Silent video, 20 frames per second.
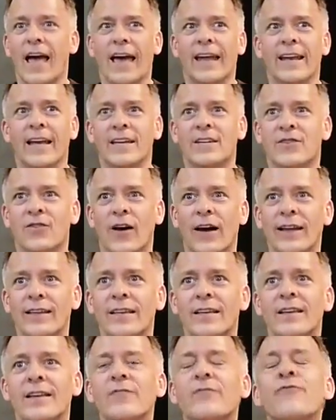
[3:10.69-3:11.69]
And I
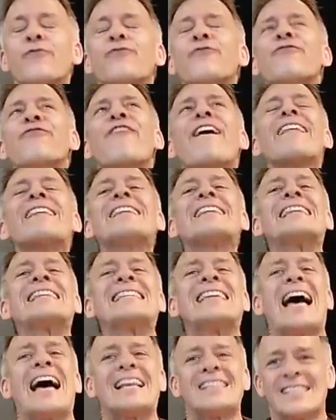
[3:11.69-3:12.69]
tried it, and
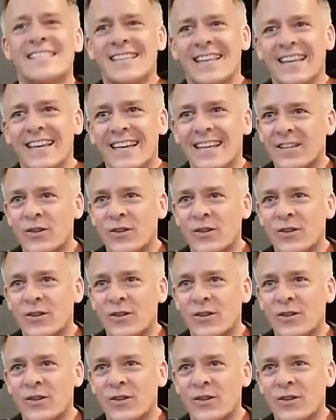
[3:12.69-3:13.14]
fantastic.